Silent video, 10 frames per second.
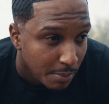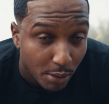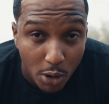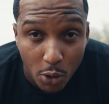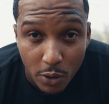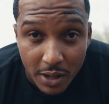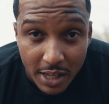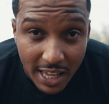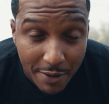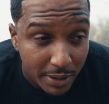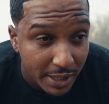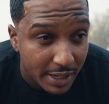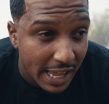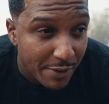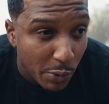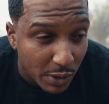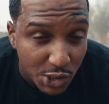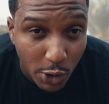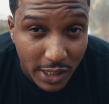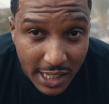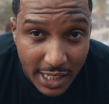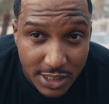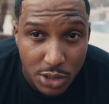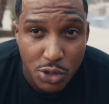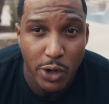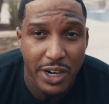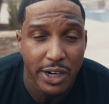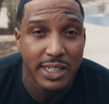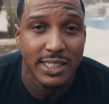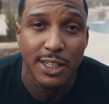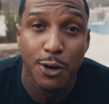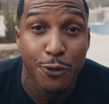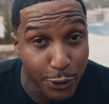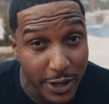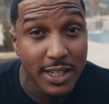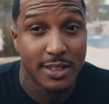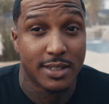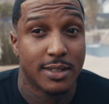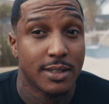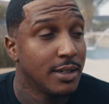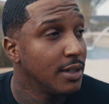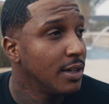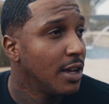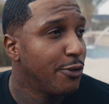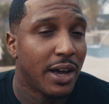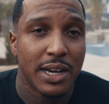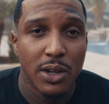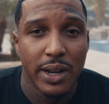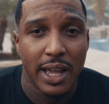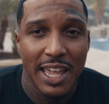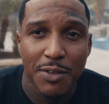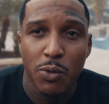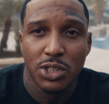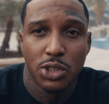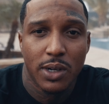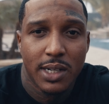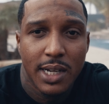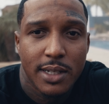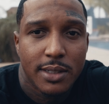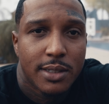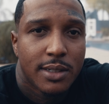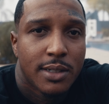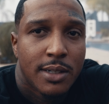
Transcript: Bro, even in, even with short cuts, your hair could still frizz. You gotta know that. Even with short cuts.